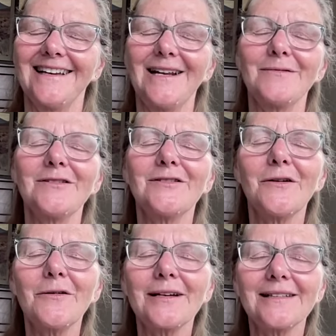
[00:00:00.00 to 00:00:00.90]
And I'm
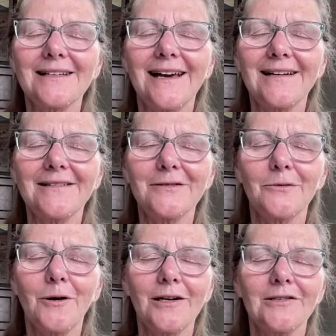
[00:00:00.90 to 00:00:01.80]
so excited to
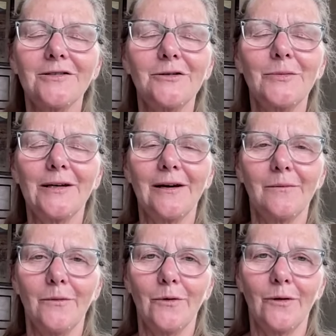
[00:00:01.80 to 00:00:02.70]
watch you
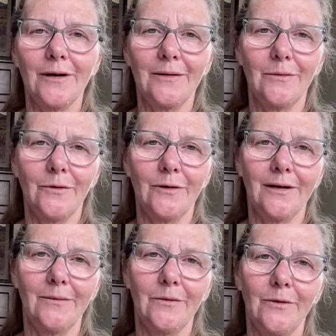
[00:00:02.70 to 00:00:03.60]
become more and more
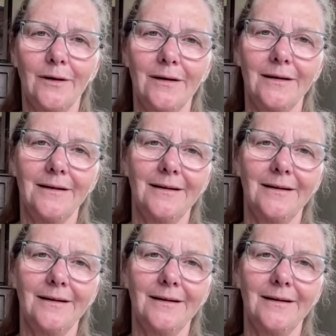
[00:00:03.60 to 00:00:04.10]
and more